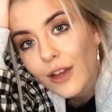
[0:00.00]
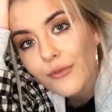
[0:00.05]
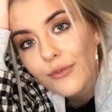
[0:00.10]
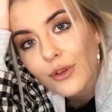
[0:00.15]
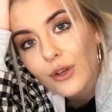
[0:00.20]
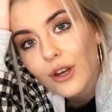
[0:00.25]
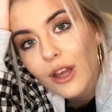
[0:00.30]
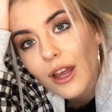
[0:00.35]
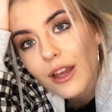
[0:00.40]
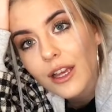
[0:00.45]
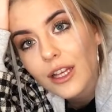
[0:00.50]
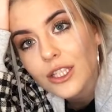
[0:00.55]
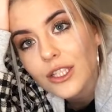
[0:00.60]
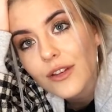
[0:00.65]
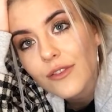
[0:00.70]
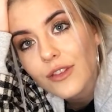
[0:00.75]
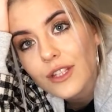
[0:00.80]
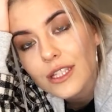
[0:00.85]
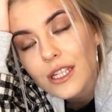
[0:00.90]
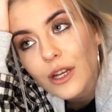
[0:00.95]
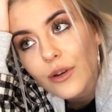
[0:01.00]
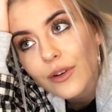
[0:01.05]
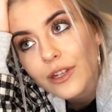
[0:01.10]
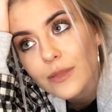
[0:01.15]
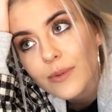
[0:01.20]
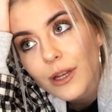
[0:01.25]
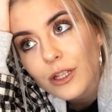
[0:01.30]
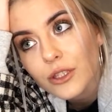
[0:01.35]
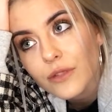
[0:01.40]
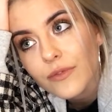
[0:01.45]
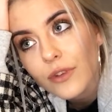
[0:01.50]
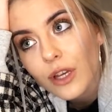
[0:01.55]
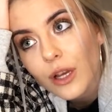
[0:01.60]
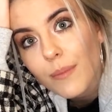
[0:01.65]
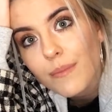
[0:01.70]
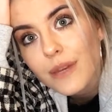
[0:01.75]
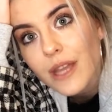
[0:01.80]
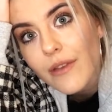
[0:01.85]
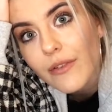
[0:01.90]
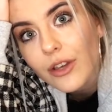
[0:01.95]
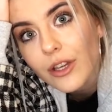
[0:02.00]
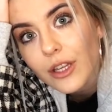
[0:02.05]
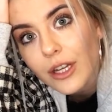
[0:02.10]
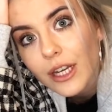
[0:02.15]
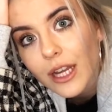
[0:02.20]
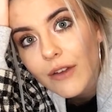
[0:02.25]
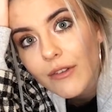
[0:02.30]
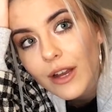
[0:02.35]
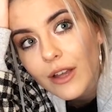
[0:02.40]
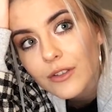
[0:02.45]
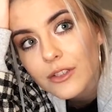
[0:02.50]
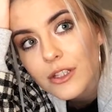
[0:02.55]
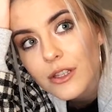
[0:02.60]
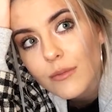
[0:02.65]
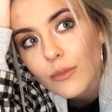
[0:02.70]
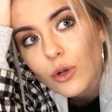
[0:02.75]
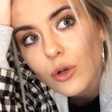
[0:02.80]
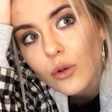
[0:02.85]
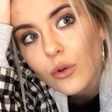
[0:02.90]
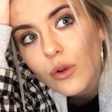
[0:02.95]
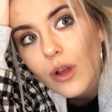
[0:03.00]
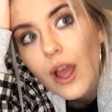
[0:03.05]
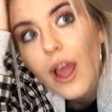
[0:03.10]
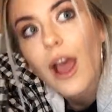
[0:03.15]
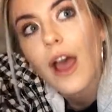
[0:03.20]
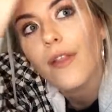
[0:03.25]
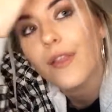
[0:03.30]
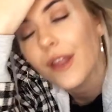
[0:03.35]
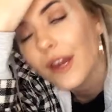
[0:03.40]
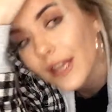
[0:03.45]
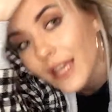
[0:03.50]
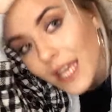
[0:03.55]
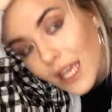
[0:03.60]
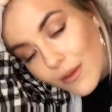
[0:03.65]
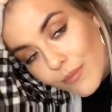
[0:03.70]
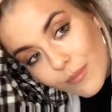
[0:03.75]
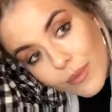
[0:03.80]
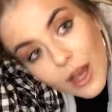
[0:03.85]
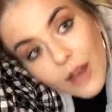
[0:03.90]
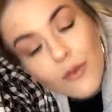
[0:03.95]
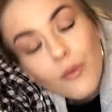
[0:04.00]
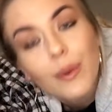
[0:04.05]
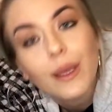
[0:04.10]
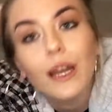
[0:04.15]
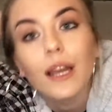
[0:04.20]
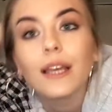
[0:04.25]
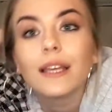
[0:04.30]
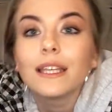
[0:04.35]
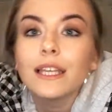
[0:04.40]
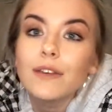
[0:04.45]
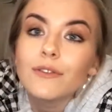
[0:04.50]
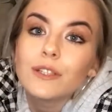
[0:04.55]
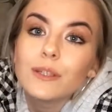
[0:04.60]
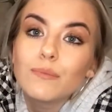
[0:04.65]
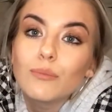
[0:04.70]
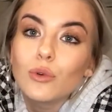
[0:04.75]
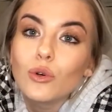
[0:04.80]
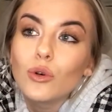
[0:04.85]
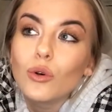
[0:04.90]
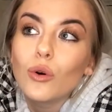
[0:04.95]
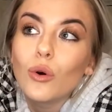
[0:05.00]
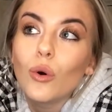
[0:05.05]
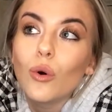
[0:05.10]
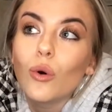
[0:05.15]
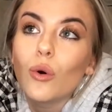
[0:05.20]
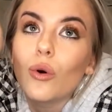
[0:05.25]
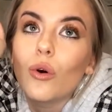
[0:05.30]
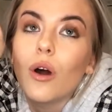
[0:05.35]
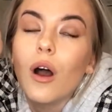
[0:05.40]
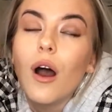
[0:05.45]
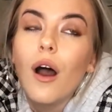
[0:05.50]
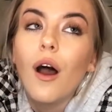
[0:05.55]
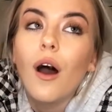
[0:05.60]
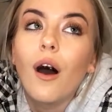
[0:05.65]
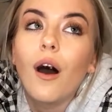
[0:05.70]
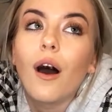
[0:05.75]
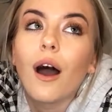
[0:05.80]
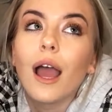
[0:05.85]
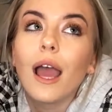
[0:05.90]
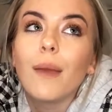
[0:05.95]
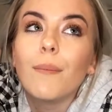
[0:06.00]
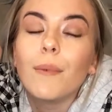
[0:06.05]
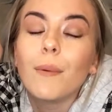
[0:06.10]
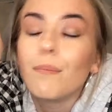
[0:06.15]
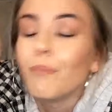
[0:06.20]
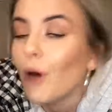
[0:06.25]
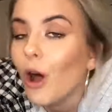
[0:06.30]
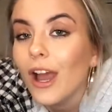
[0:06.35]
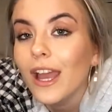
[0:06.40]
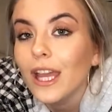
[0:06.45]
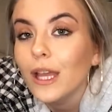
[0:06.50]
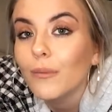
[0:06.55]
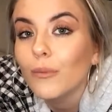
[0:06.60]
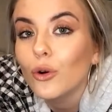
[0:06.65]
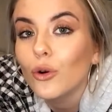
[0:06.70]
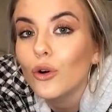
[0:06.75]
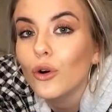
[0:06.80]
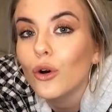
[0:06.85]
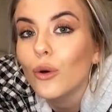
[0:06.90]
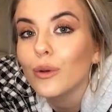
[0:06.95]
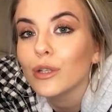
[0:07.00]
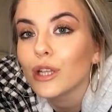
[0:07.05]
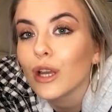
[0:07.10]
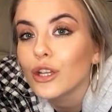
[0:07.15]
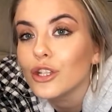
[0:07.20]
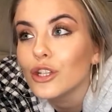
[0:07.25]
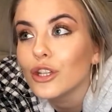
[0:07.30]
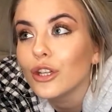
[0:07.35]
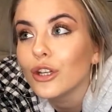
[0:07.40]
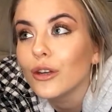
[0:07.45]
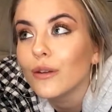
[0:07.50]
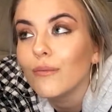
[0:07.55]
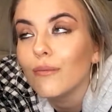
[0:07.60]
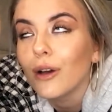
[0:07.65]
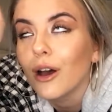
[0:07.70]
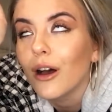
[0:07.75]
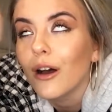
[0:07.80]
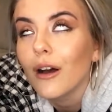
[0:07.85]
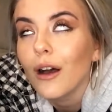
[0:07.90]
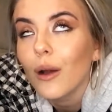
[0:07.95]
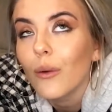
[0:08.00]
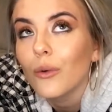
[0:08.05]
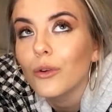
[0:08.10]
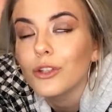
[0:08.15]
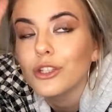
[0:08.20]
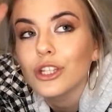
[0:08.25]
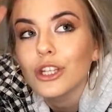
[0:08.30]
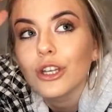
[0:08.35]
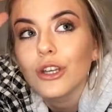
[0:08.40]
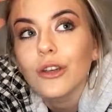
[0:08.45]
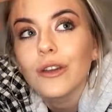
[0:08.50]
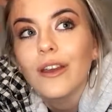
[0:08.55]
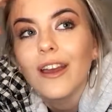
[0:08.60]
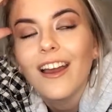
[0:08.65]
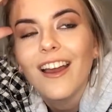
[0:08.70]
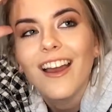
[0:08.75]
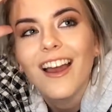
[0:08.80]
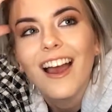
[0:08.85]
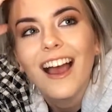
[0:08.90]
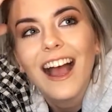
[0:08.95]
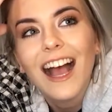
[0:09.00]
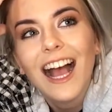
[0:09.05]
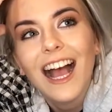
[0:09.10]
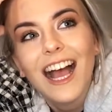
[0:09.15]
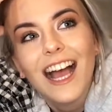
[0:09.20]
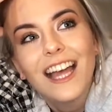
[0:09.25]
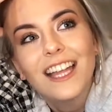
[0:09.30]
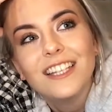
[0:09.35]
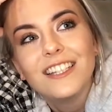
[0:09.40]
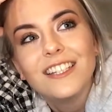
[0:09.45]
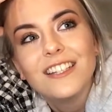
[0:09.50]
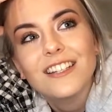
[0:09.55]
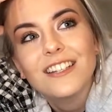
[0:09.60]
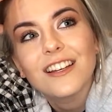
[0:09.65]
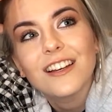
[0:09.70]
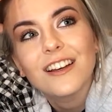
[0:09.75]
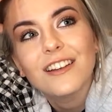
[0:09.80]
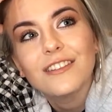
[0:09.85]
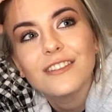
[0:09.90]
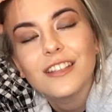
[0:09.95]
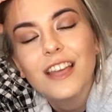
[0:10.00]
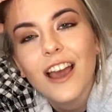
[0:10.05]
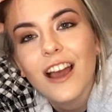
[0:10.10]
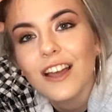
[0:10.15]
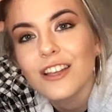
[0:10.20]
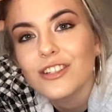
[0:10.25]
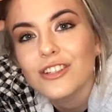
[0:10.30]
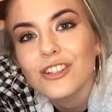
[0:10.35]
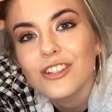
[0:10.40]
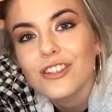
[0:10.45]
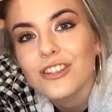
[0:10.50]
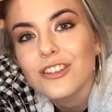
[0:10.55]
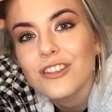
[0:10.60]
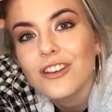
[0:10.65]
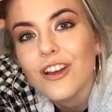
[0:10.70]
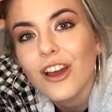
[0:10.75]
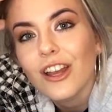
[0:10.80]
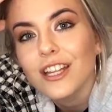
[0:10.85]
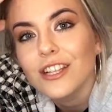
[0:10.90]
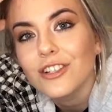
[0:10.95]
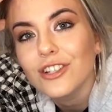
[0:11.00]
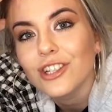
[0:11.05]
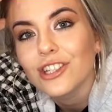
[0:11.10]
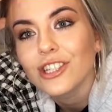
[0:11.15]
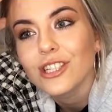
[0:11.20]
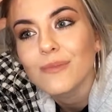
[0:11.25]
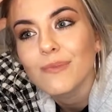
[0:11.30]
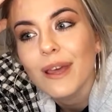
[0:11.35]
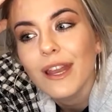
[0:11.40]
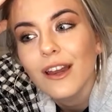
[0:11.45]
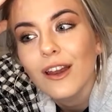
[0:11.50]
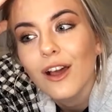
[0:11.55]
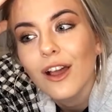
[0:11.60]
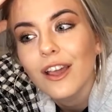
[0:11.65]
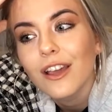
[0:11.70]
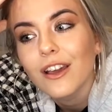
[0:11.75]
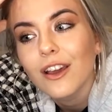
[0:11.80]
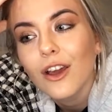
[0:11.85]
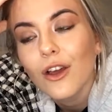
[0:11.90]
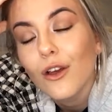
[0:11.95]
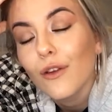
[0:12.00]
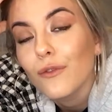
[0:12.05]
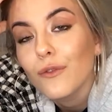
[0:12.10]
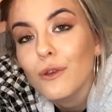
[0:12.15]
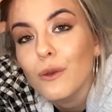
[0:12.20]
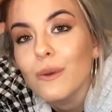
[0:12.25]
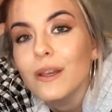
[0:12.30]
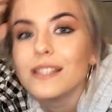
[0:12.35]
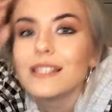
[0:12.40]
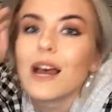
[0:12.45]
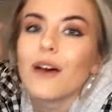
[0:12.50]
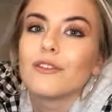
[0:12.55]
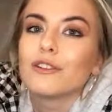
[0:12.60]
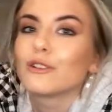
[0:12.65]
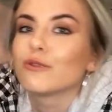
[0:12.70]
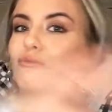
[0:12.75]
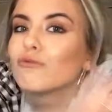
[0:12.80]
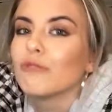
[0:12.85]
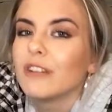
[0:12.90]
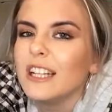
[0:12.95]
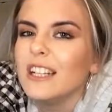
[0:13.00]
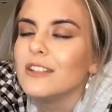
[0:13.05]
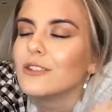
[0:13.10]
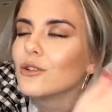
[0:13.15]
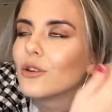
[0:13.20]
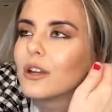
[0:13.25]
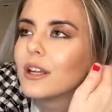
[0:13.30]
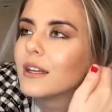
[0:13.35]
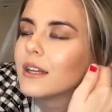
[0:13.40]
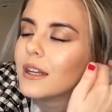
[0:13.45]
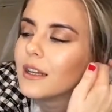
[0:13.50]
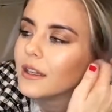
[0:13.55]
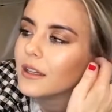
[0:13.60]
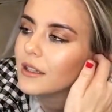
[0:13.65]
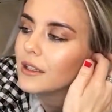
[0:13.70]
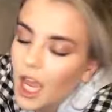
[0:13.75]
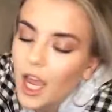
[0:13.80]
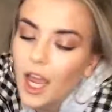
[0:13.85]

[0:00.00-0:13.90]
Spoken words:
I feel like, I don't know if there's anyone else, but I just feel like I'm never going to get around to them all. And then I keep either being, like, gifted more, or I'm buying more, which I shouldn't, but I want to. And yeah, it's just, I need to just spend like a few weeks out and just read solidly.